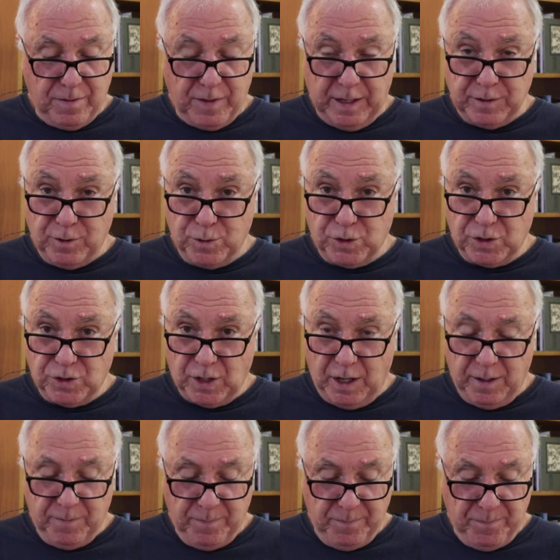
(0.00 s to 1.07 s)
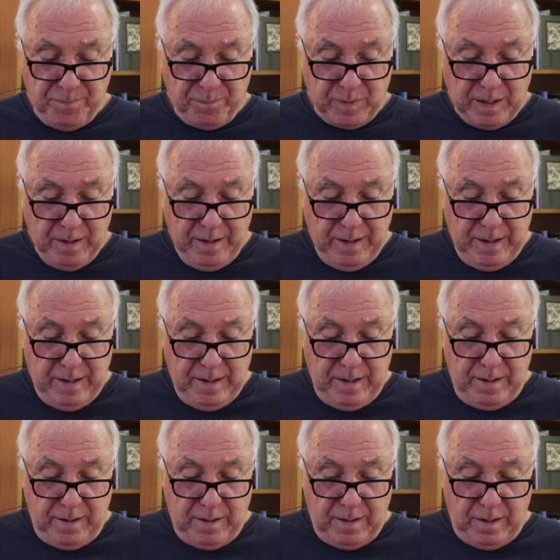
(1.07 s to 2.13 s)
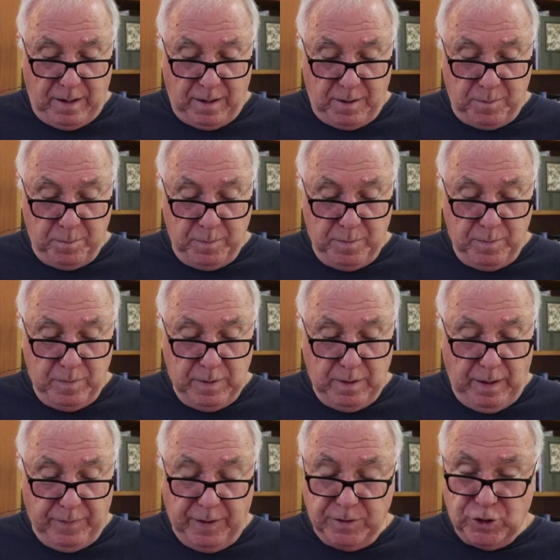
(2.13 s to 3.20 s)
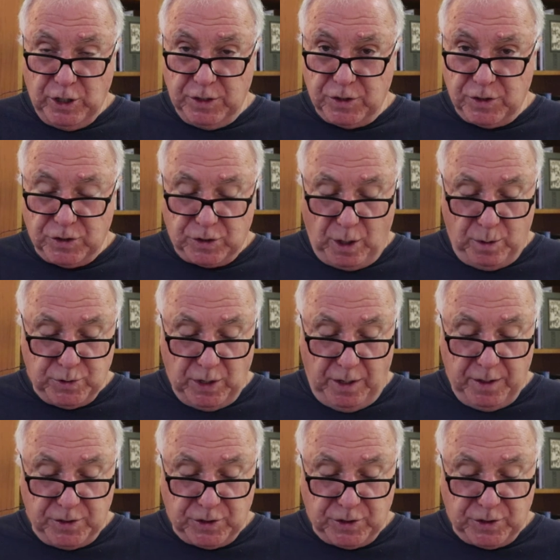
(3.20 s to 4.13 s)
Thane used to say. And then Jesus goes on